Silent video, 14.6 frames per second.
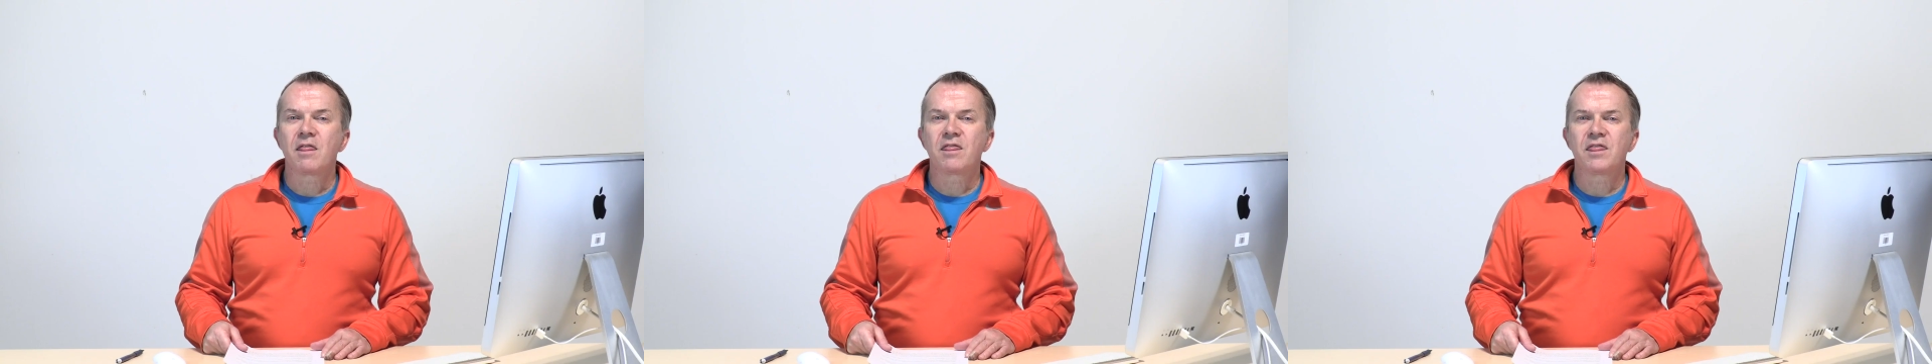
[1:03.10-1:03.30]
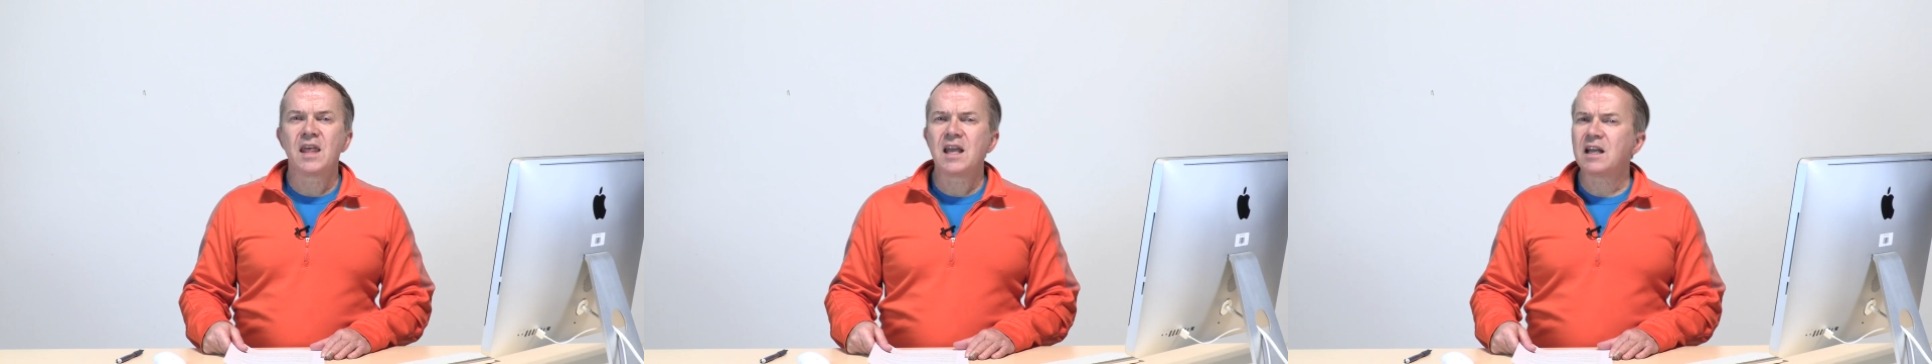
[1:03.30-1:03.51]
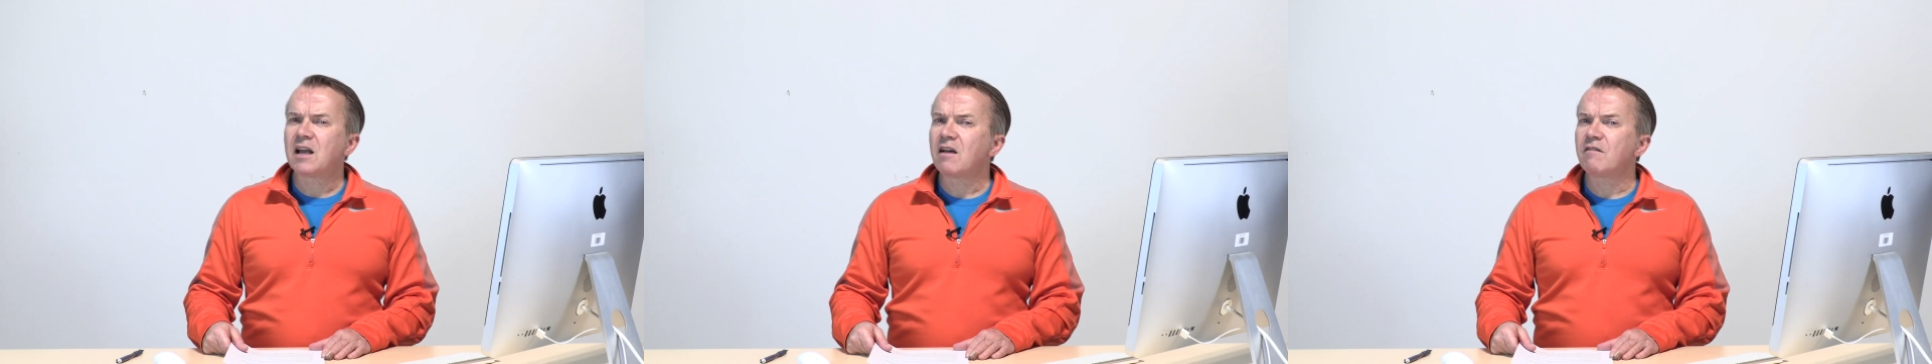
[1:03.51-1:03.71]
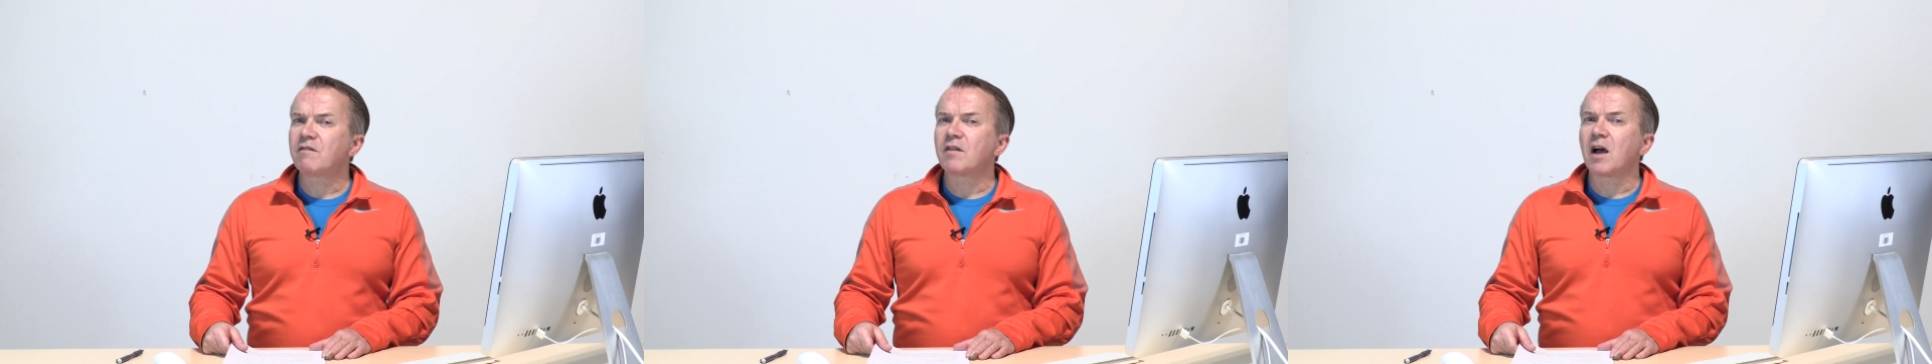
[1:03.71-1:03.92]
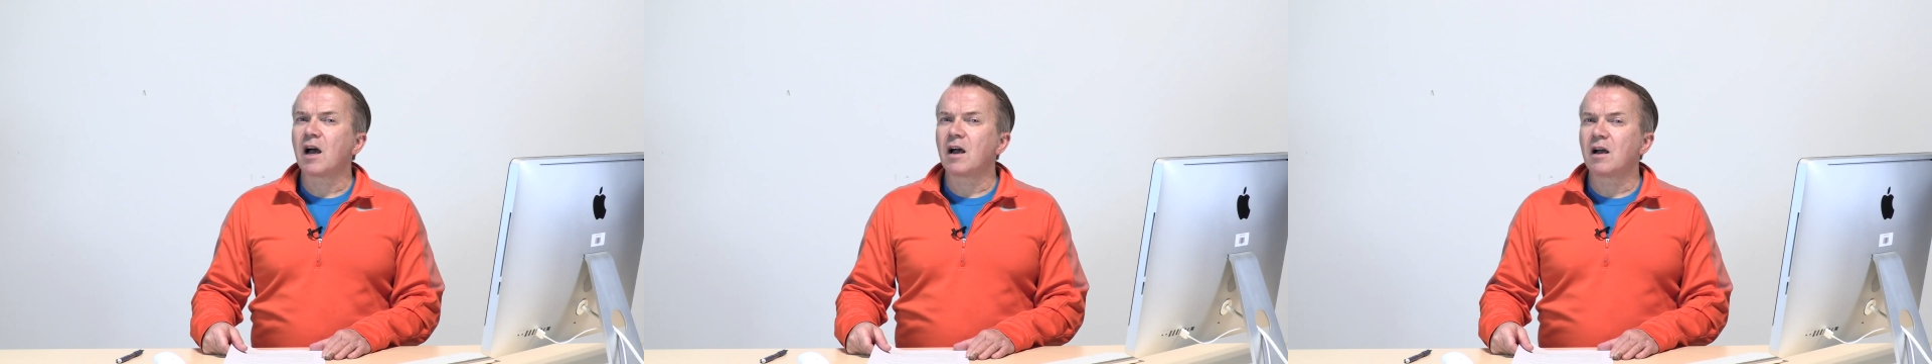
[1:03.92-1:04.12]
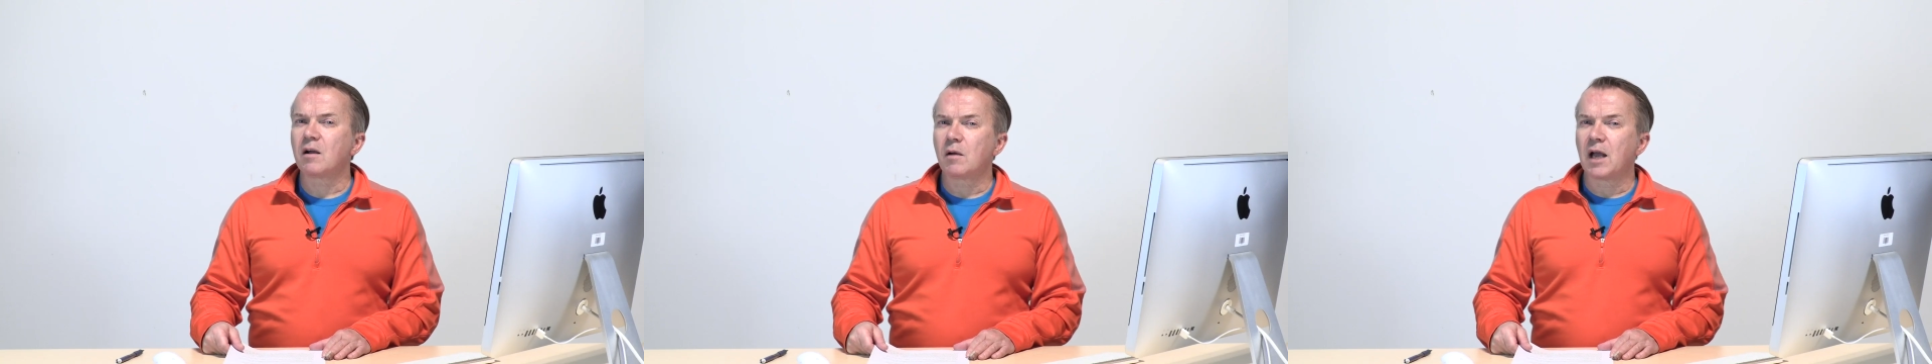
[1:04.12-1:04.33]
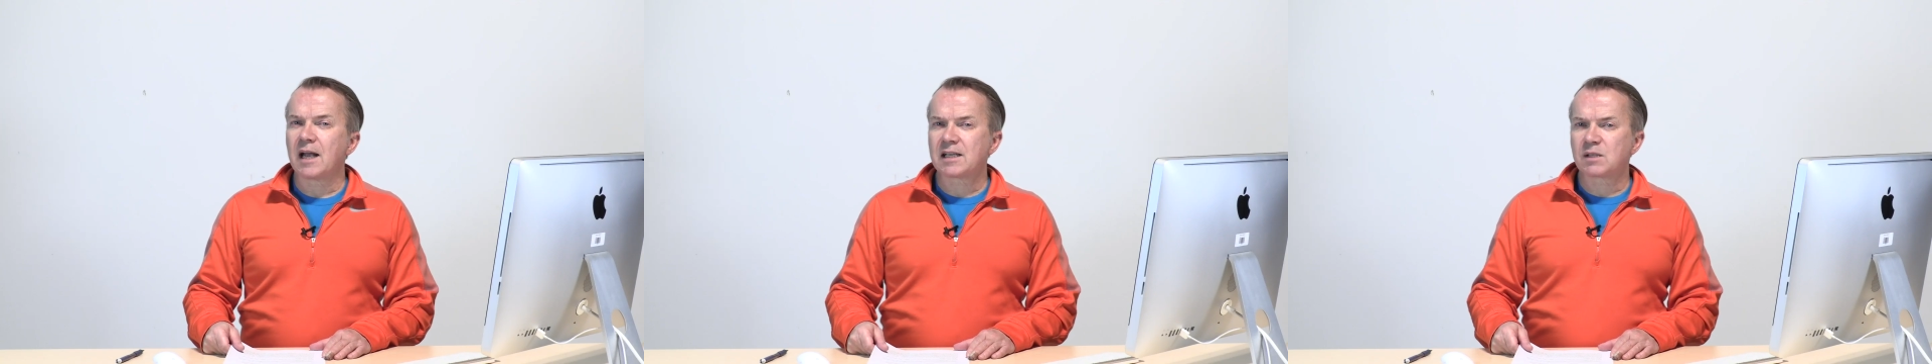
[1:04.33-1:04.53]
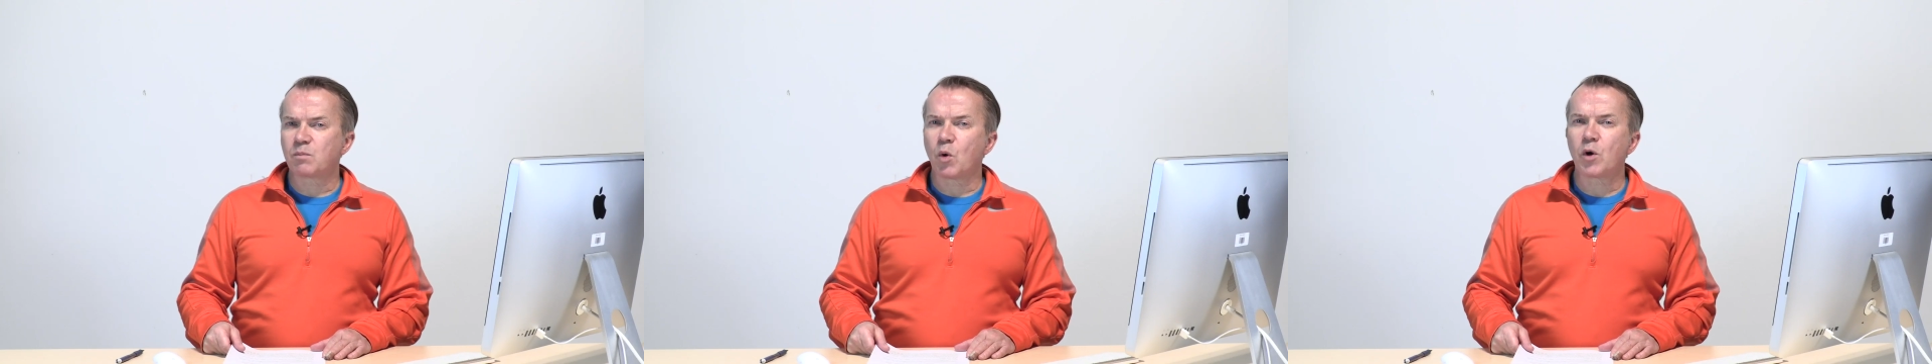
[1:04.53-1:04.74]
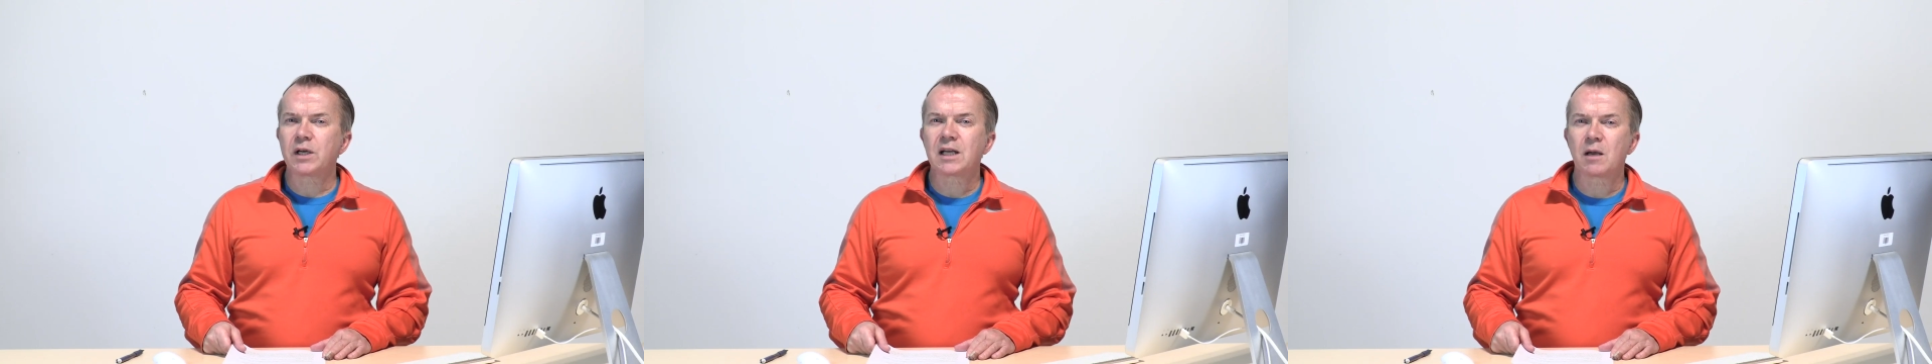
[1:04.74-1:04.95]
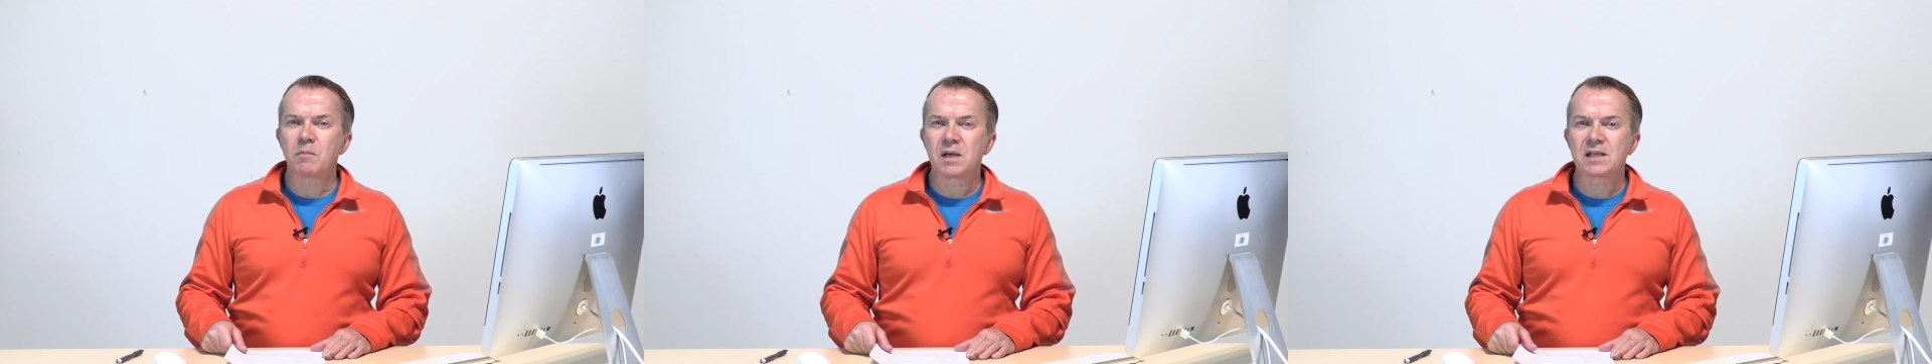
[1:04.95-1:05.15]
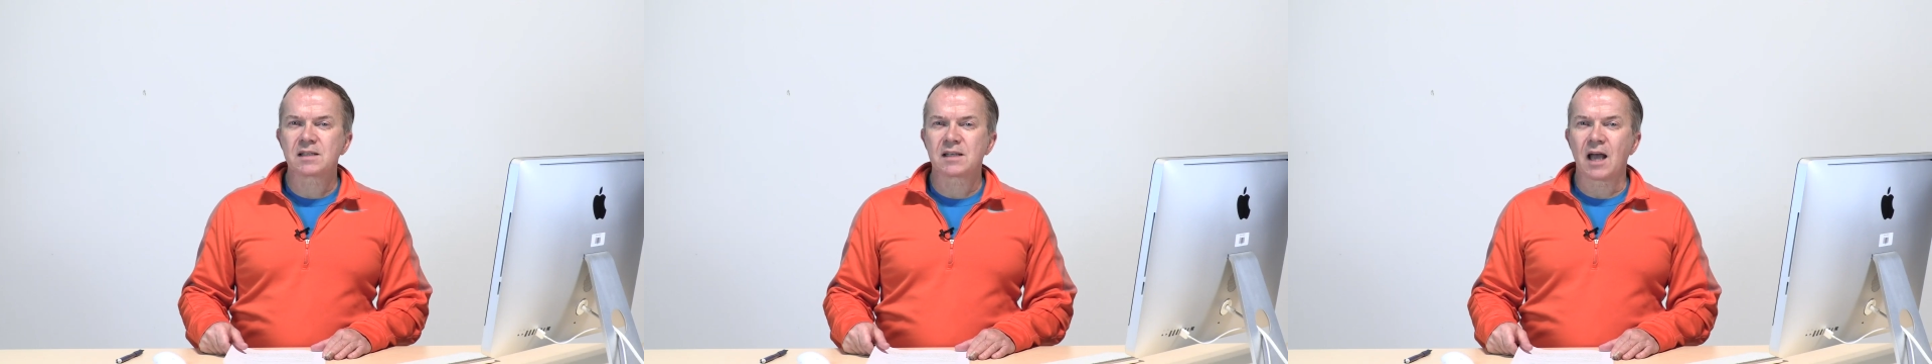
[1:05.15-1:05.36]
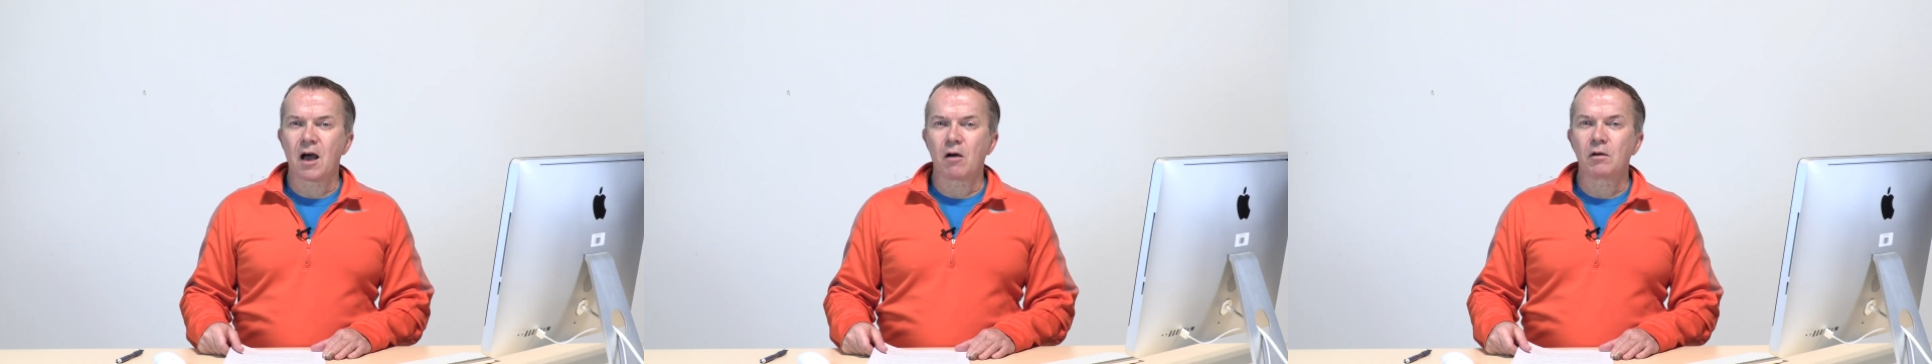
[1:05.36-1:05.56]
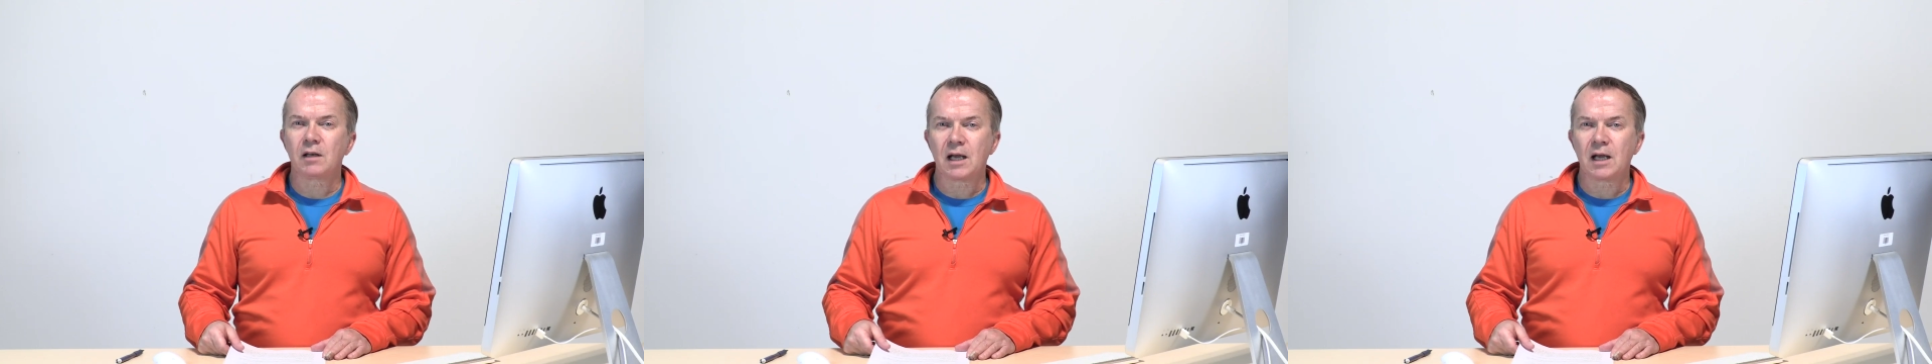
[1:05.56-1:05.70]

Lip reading: Think of exporting a mixdown